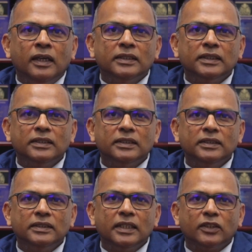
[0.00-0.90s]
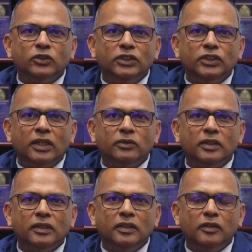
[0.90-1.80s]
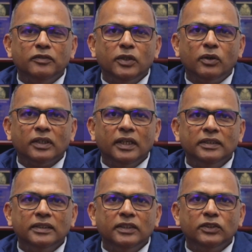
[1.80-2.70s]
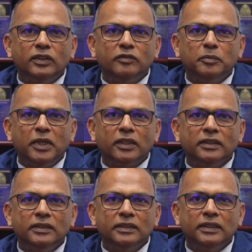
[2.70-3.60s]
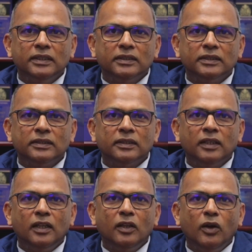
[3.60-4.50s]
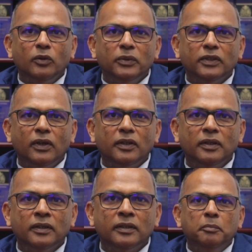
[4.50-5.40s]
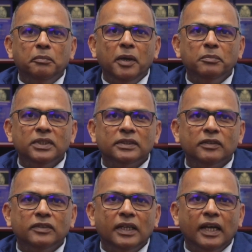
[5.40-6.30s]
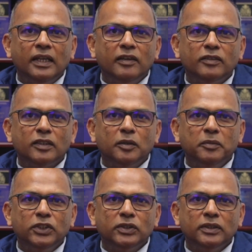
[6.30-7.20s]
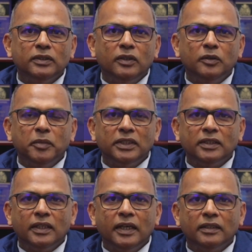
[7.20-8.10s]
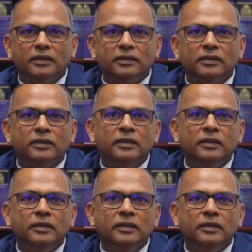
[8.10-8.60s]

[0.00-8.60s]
Assistant Secretary General of the Organization of American States, along with other members of the High-Level Commission on Mental Health.